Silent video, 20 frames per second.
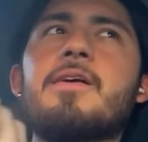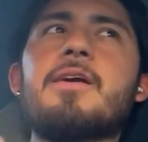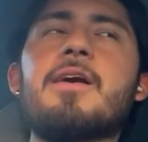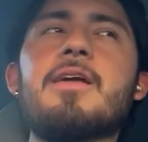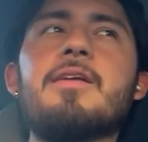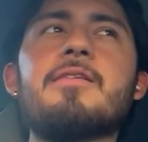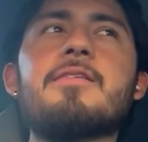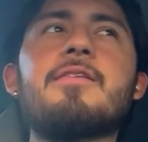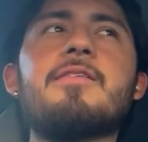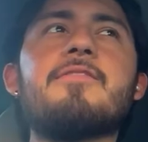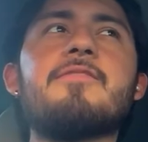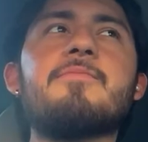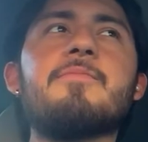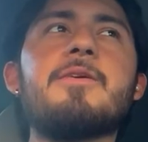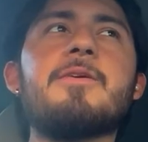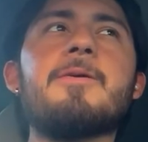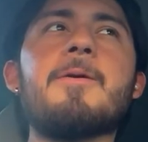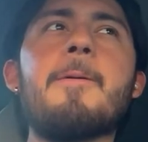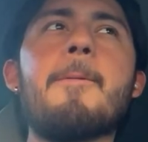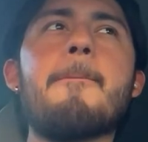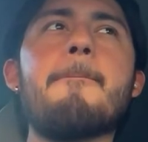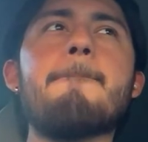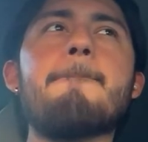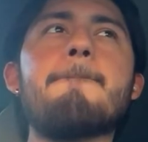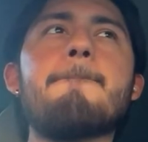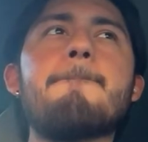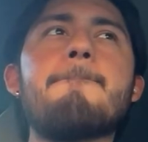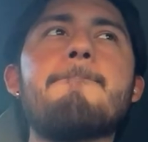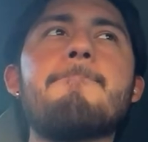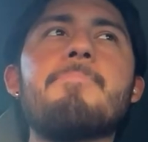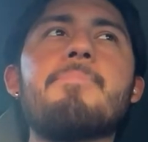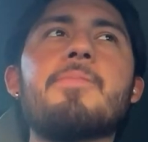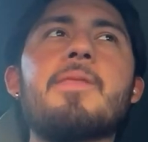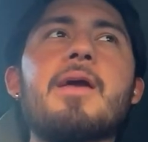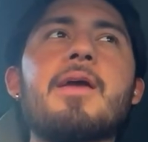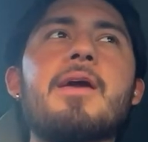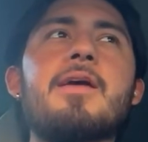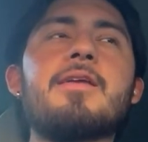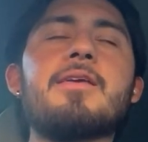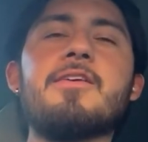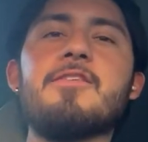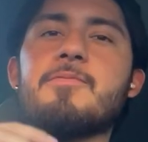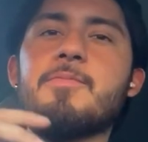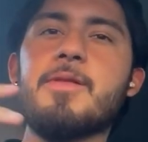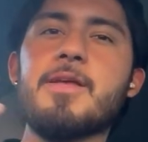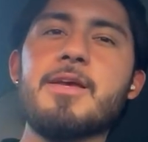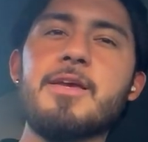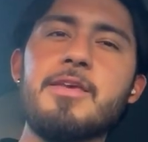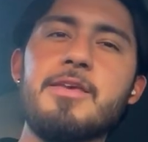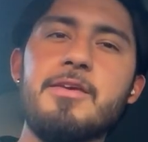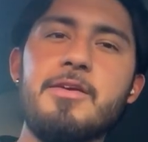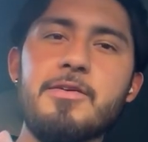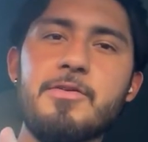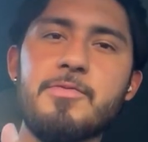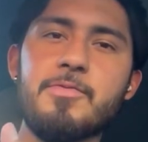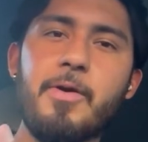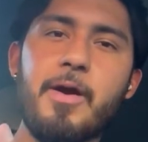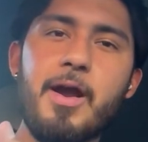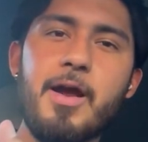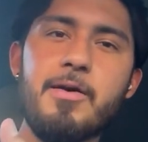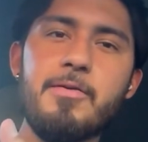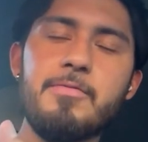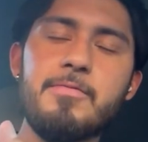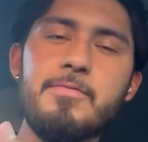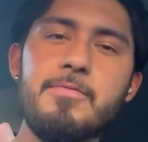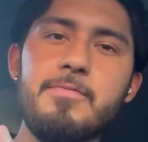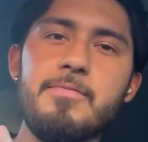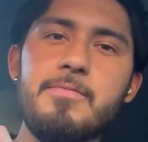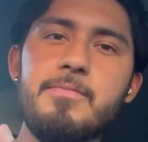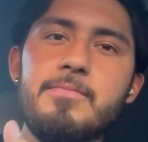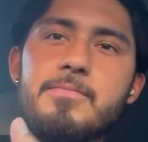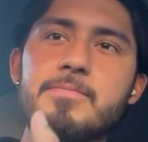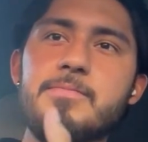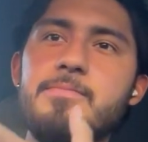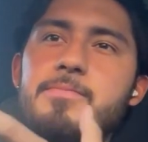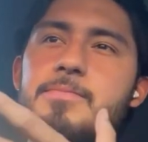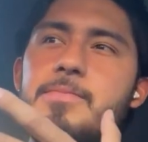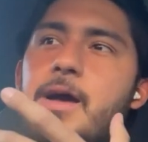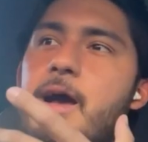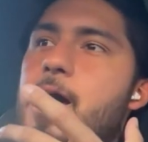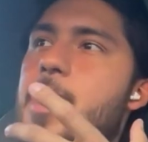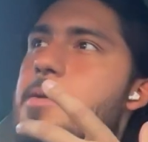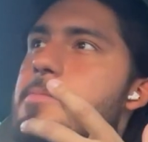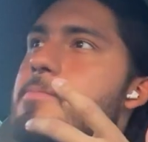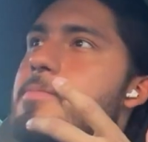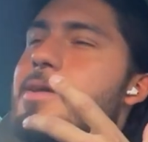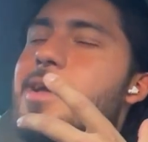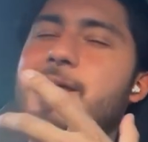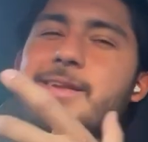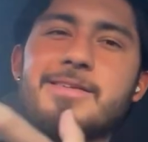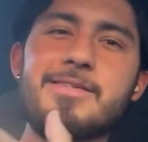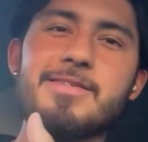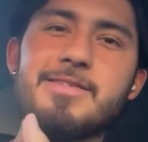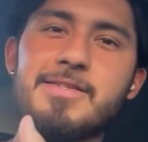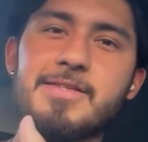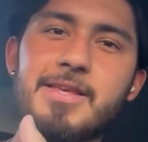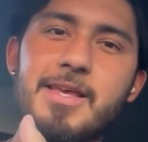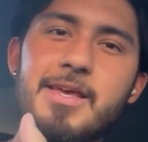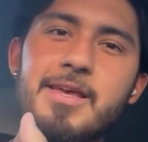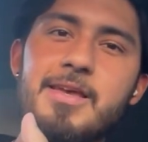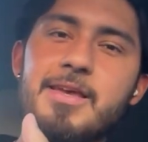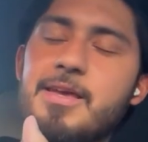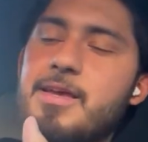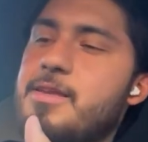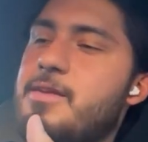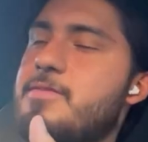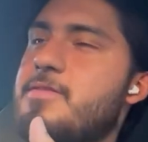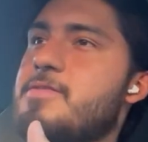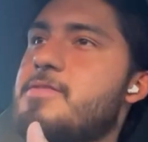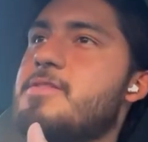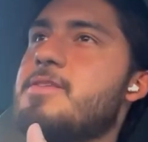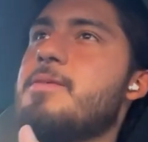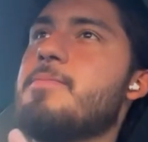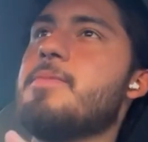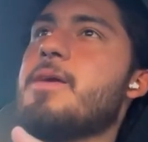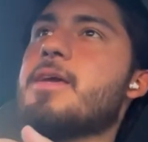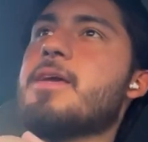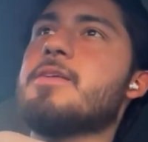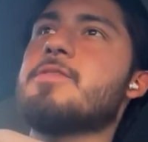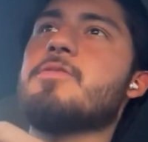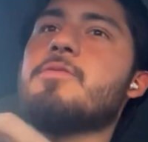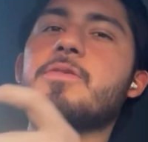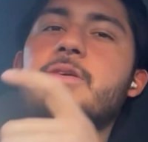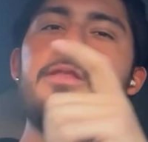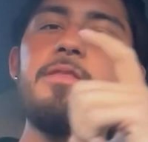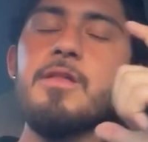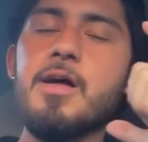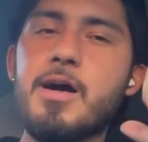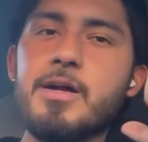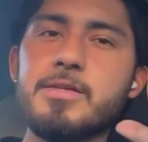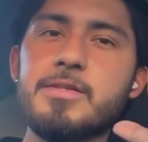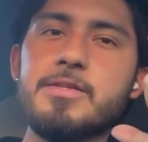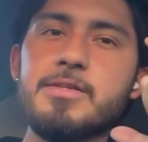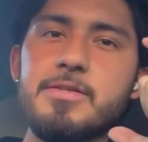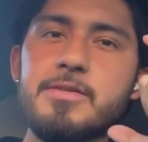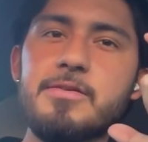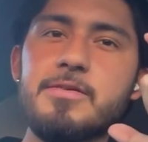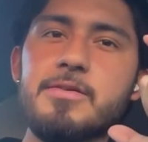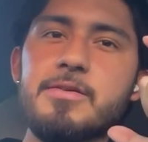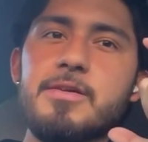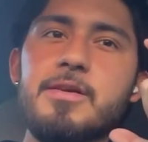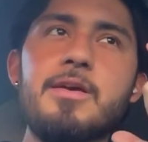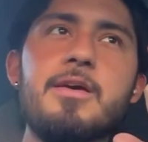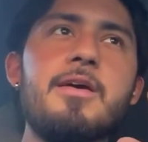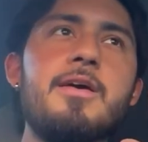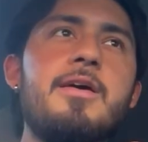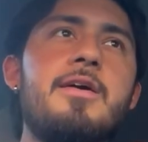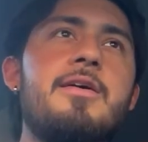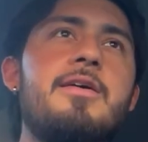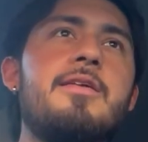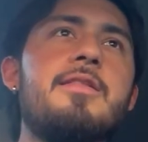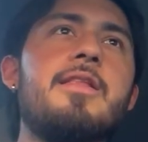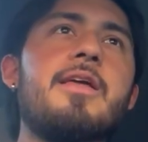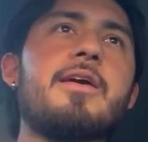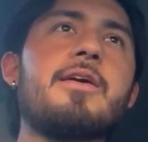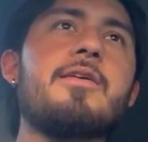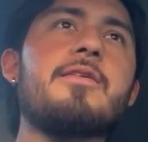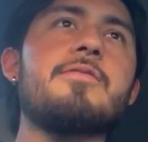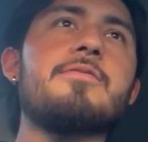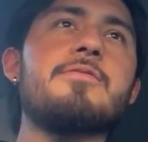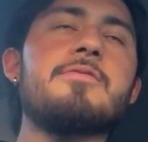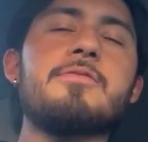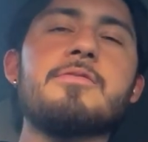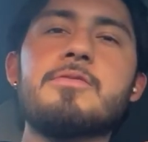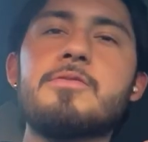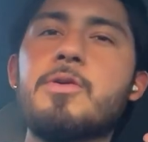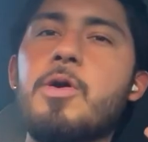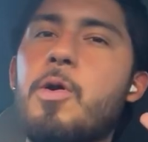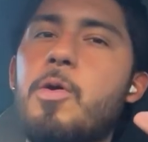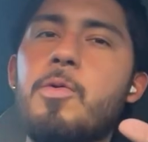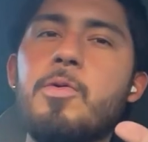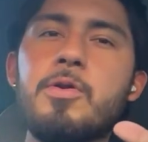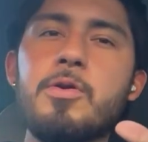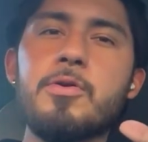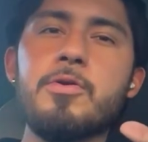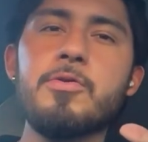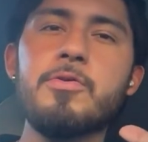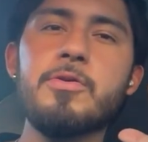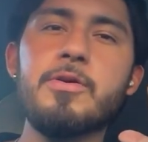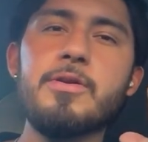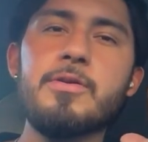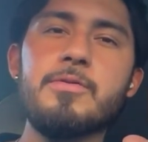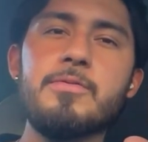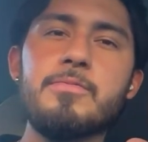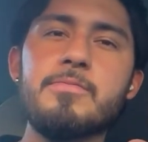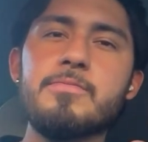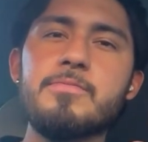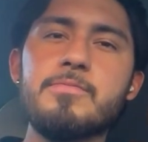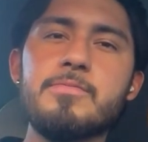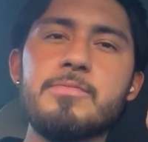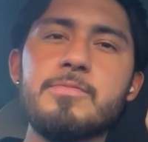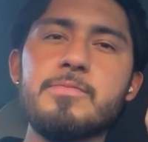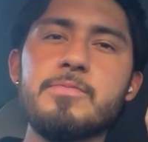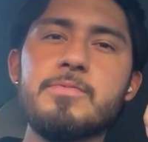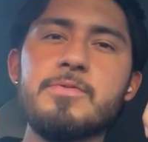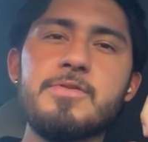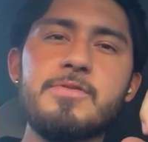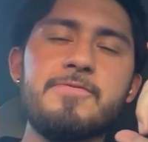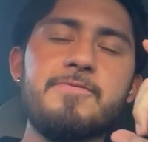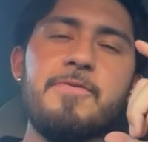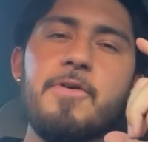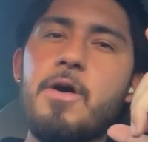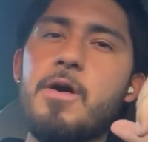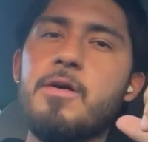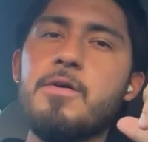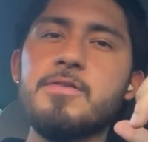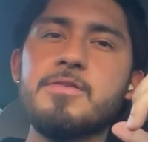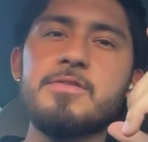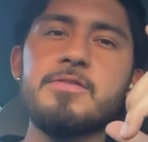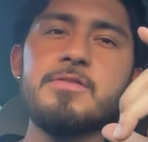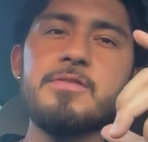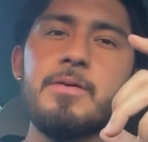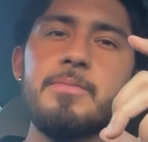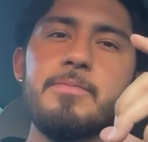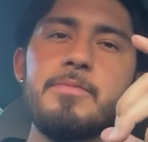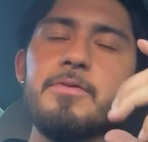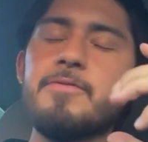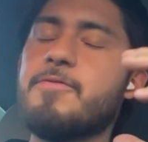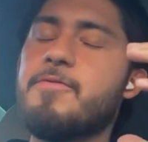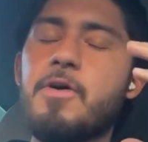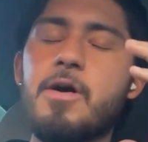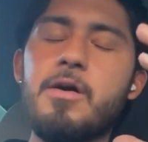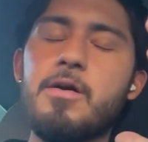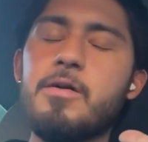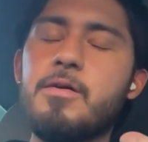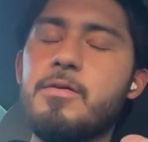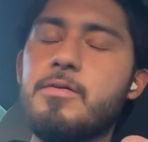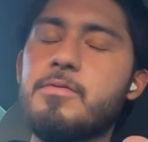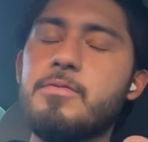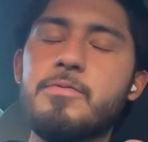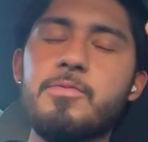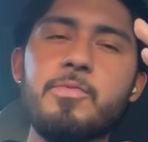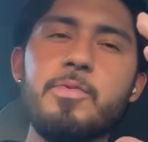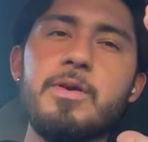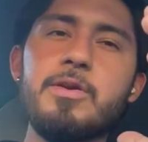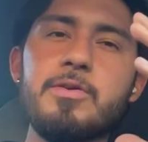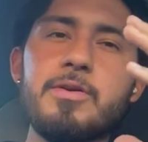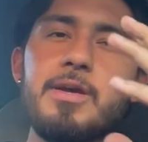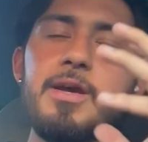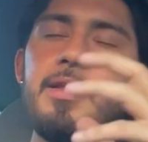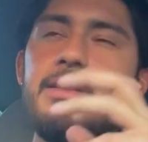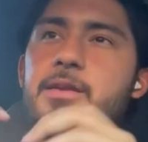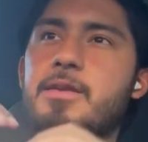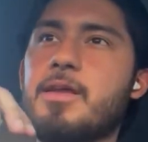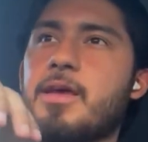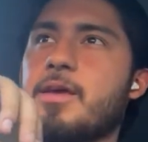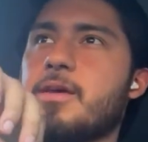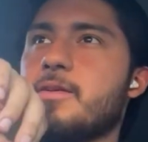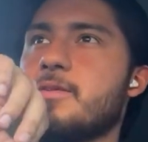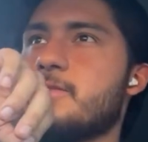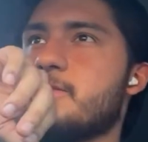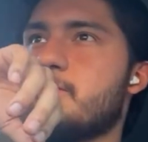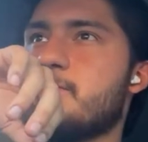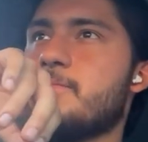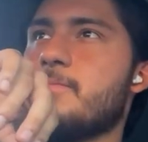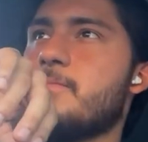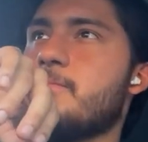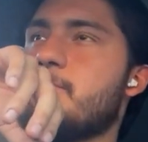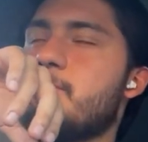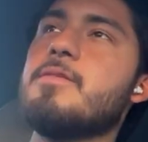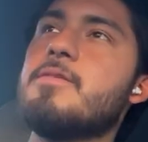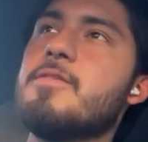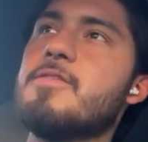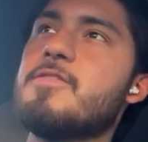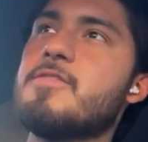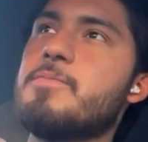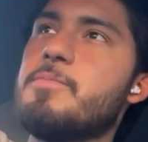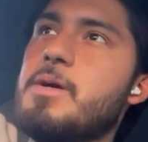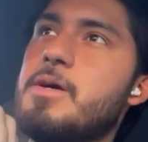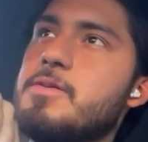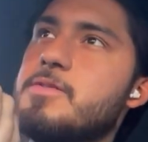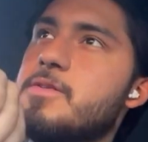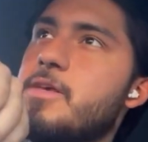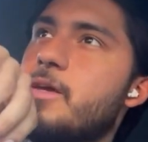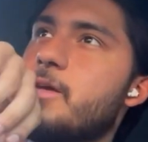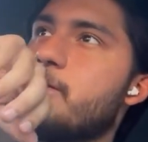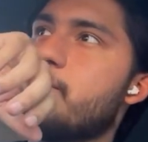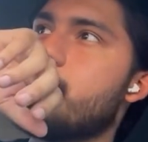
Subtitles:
kind of gives me like a year-round kind of scent. It doesn't seem like it's only locked into like colder and fall and winter kind of days. This smells like